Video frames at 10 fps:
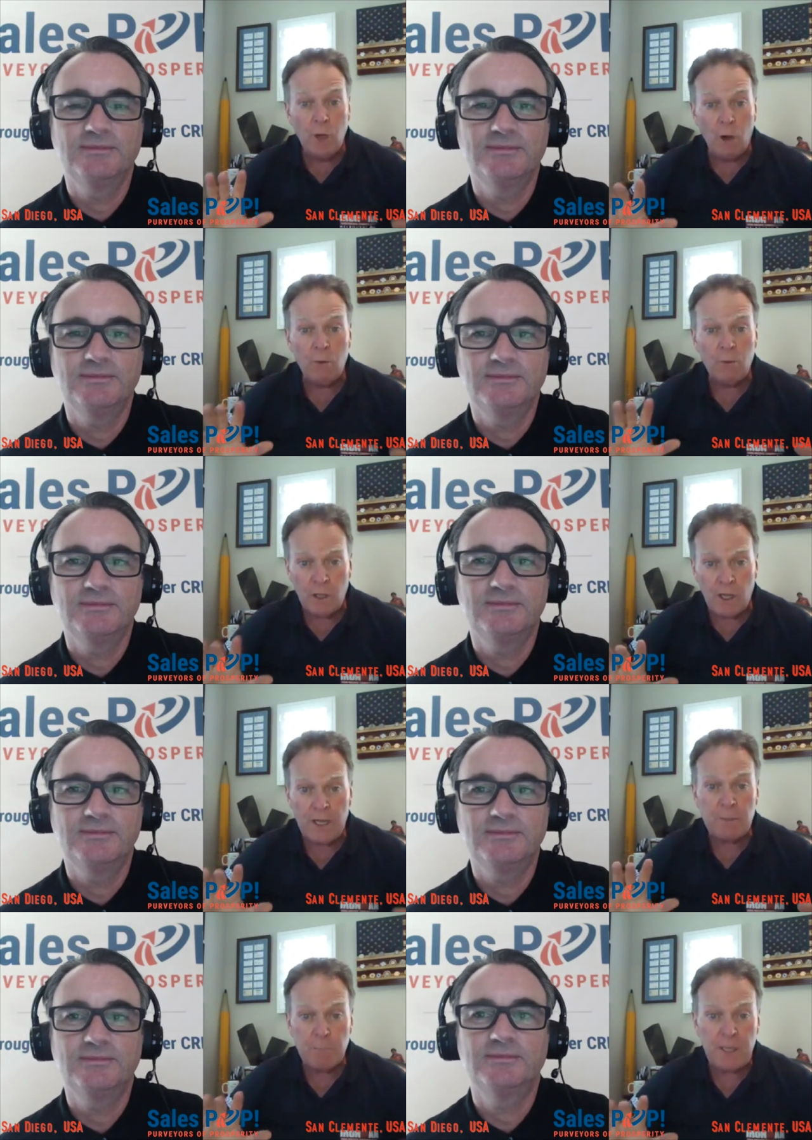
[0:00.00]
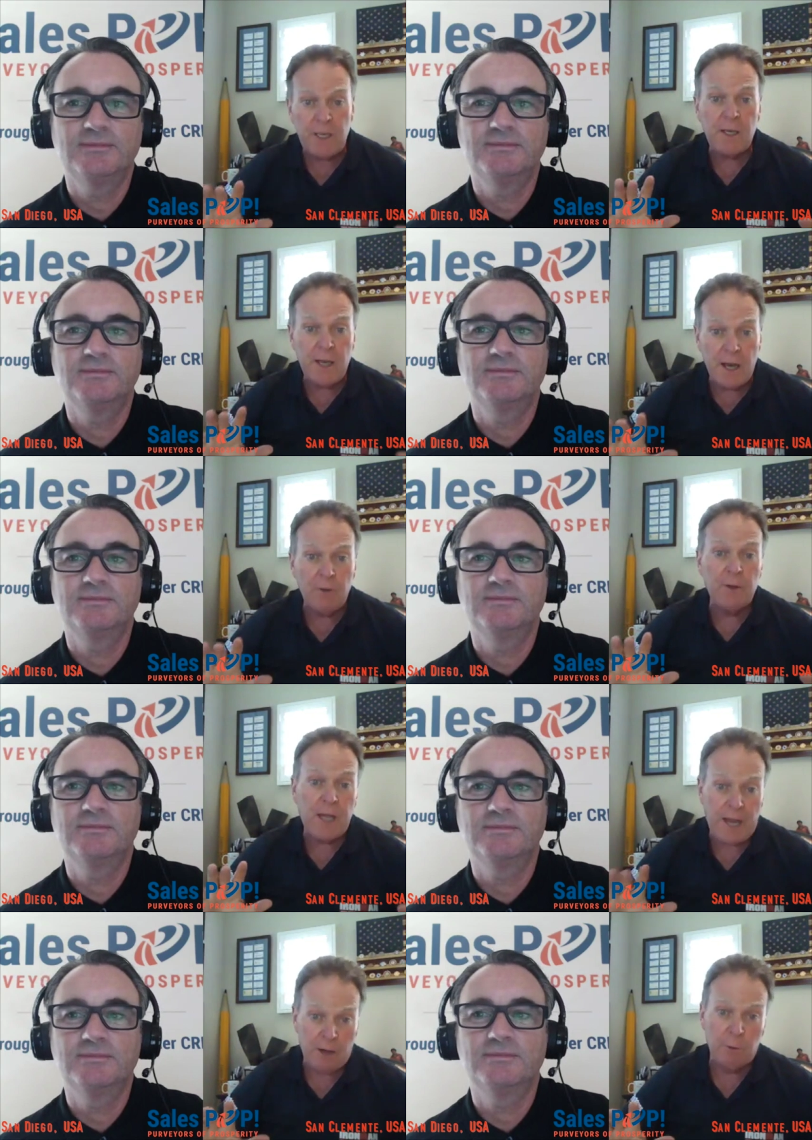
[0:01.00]
Speaker 1: don't like being held
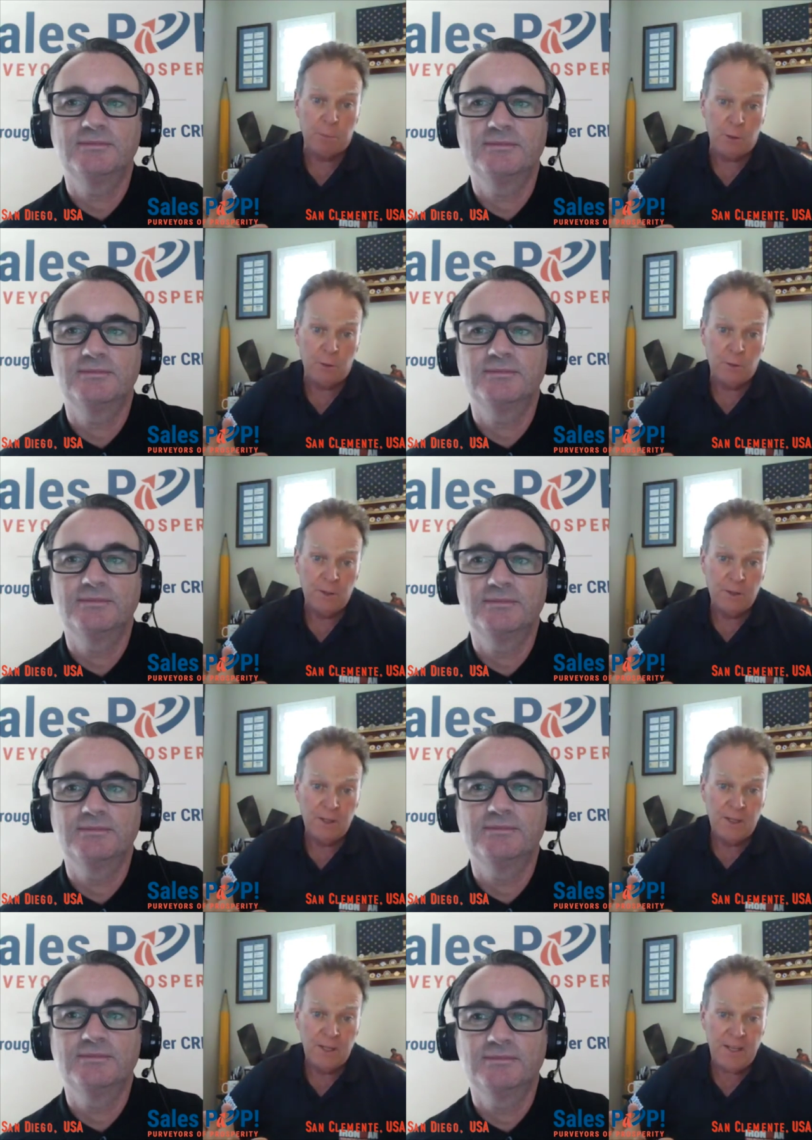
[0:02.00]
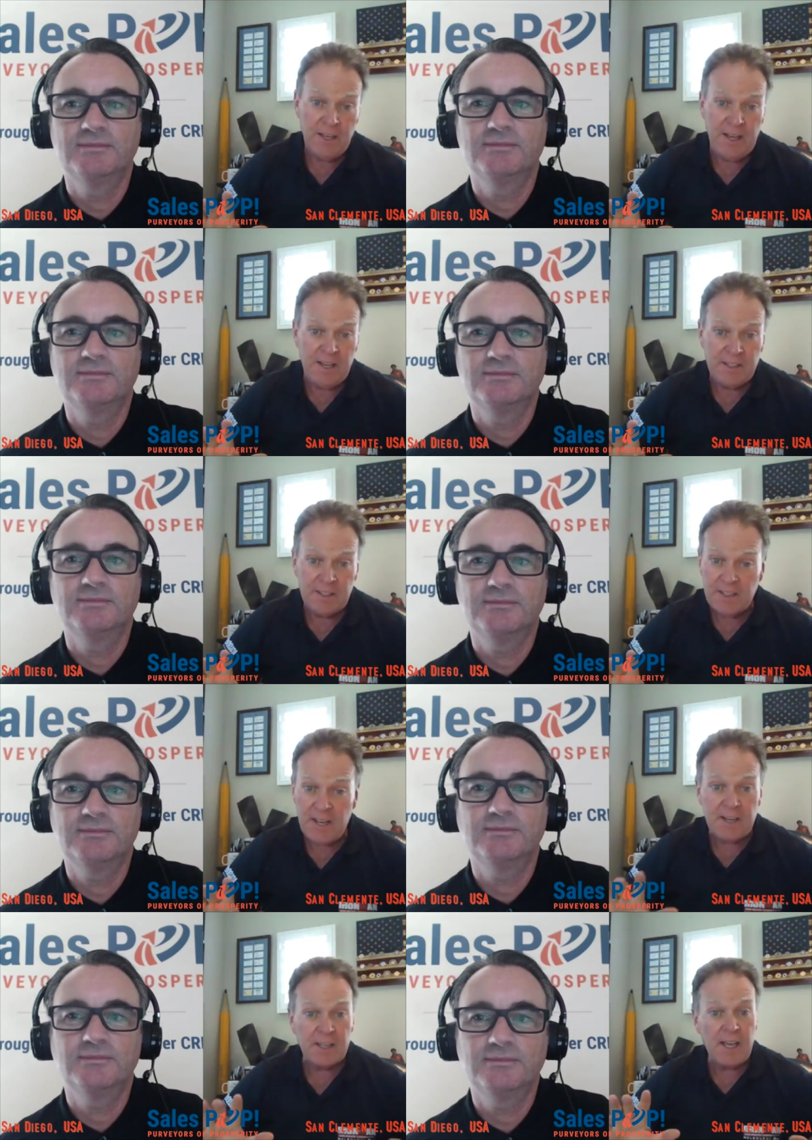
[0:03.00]
accountable. And,
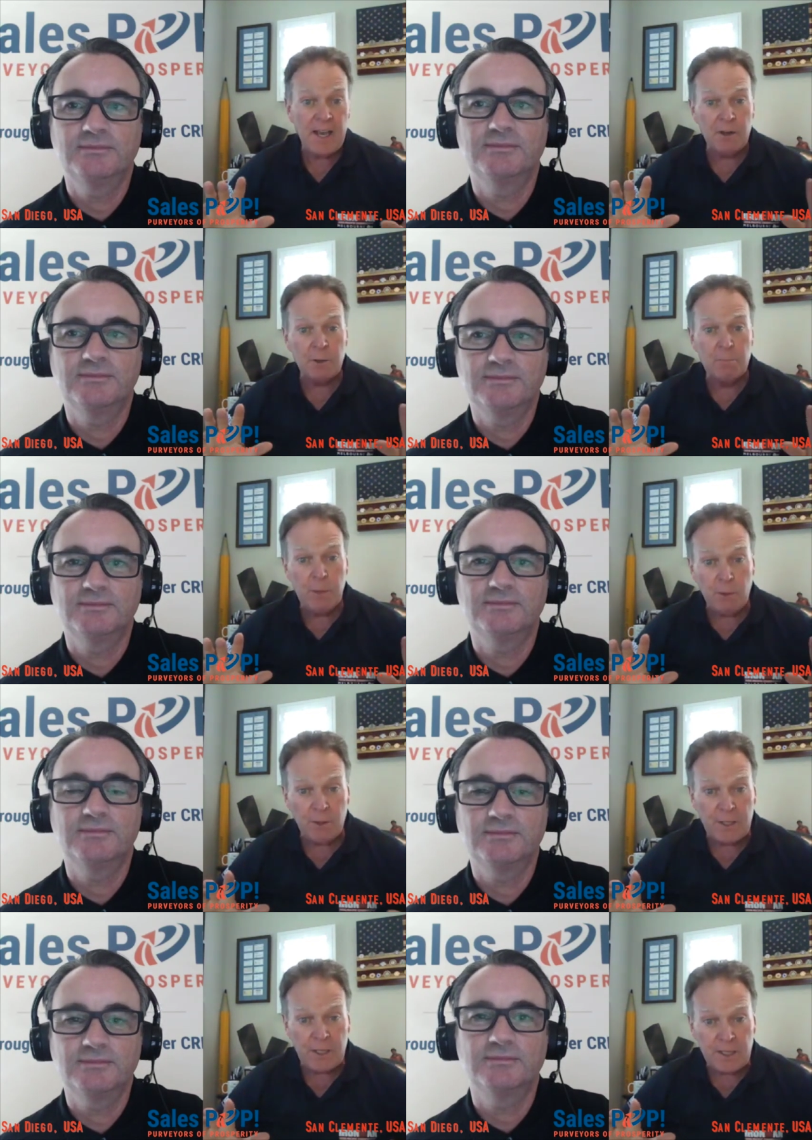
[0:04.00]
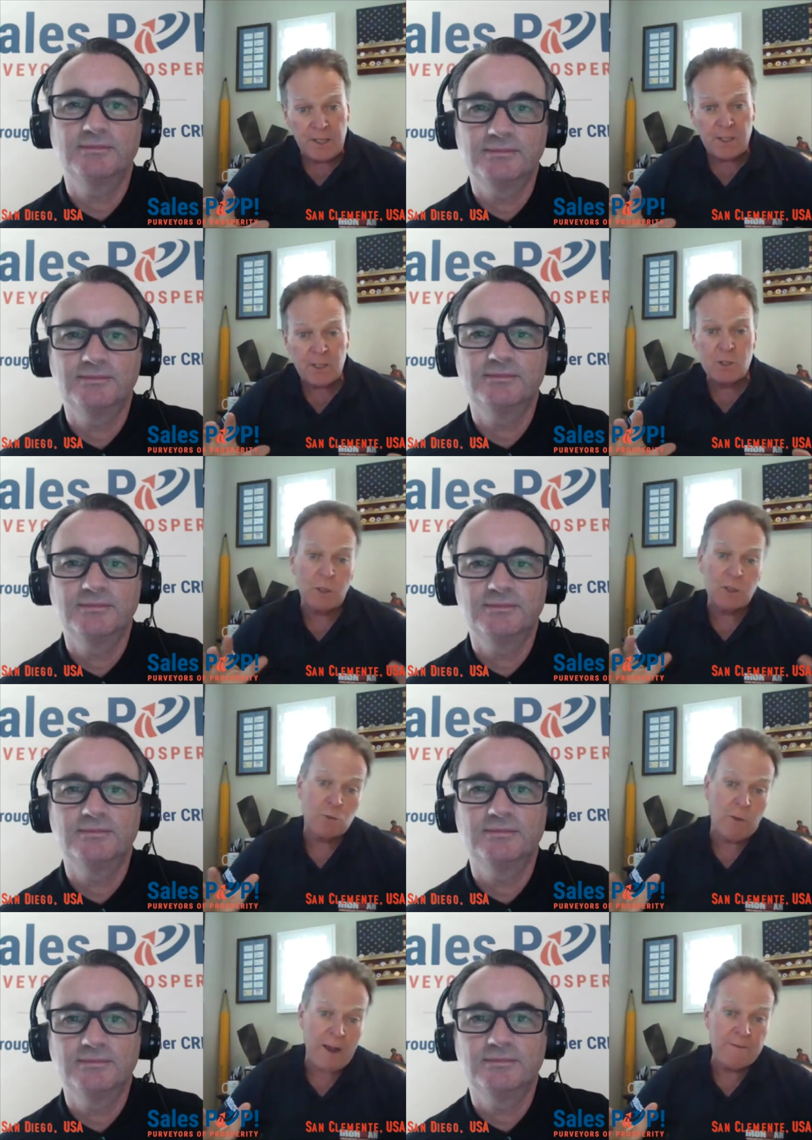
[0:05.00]
and accountability is
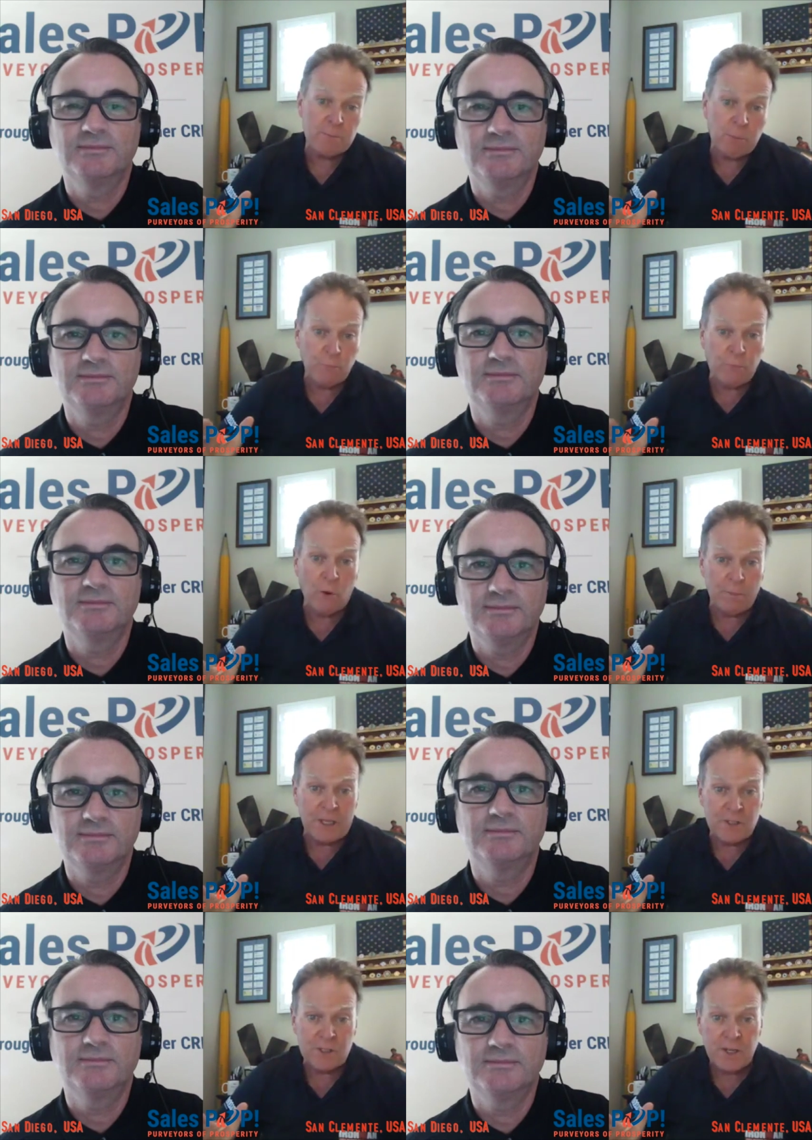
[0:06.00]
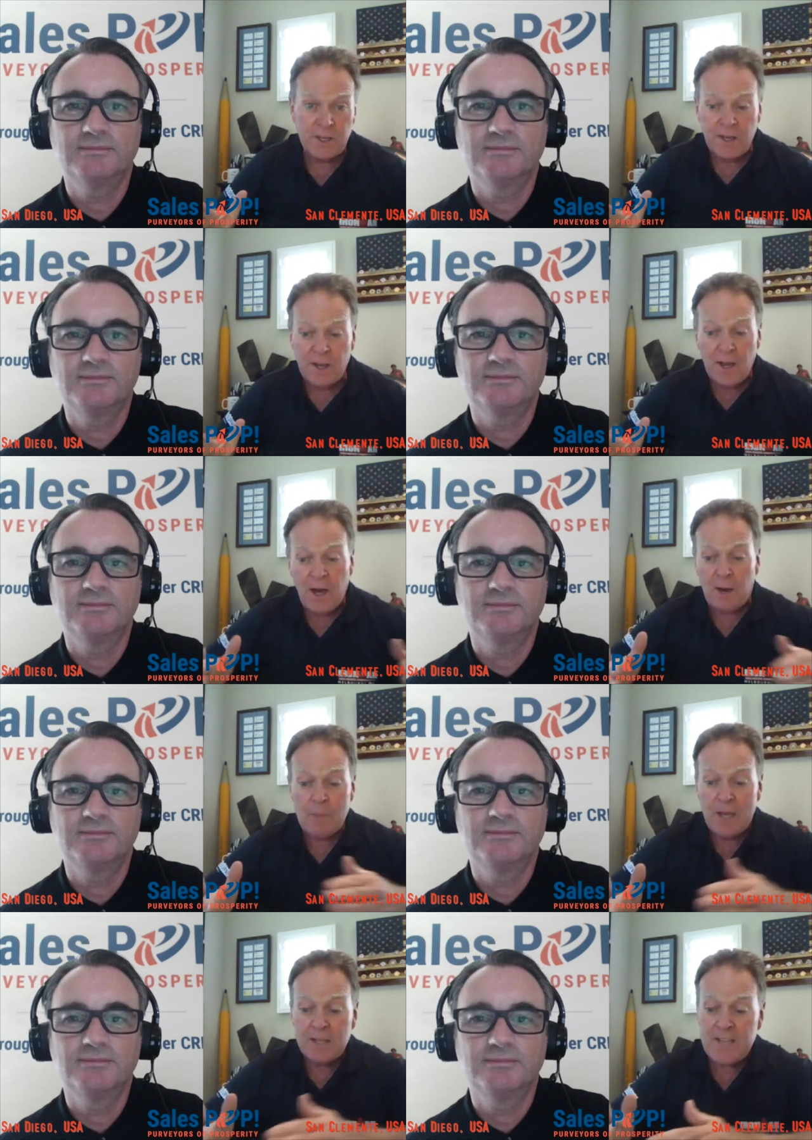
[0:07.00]
what drives performance.
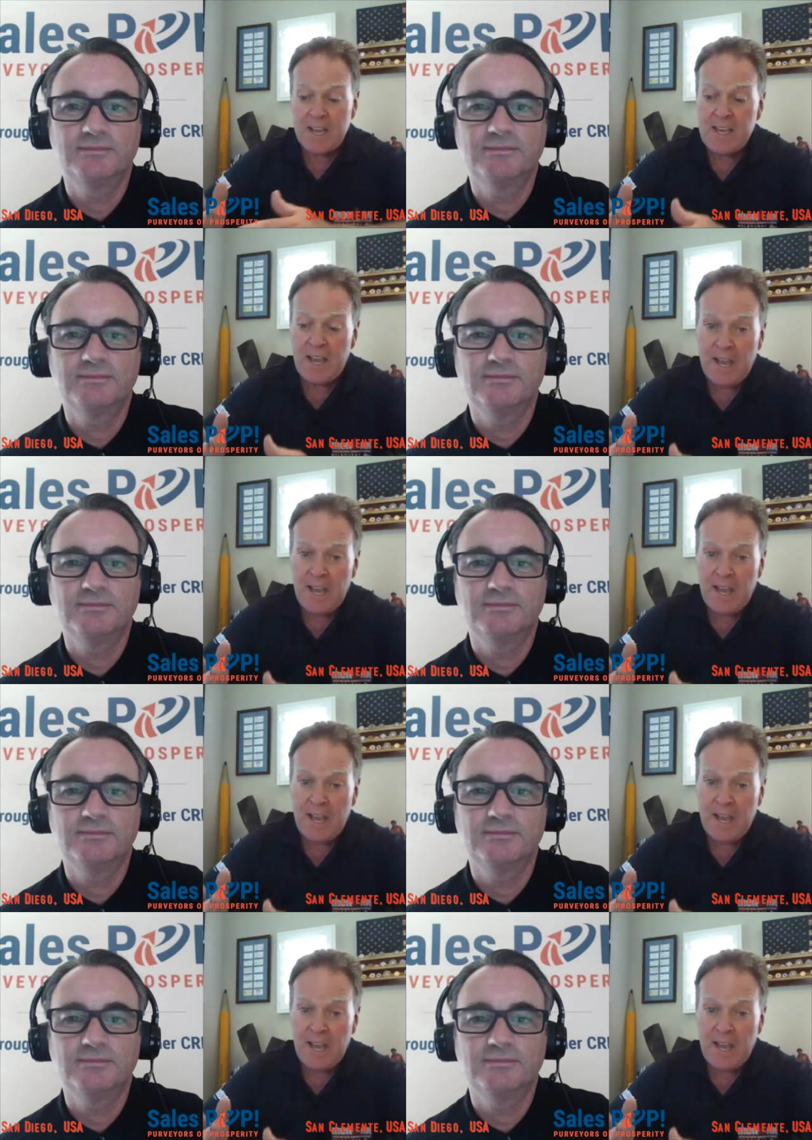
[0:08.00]
Um, take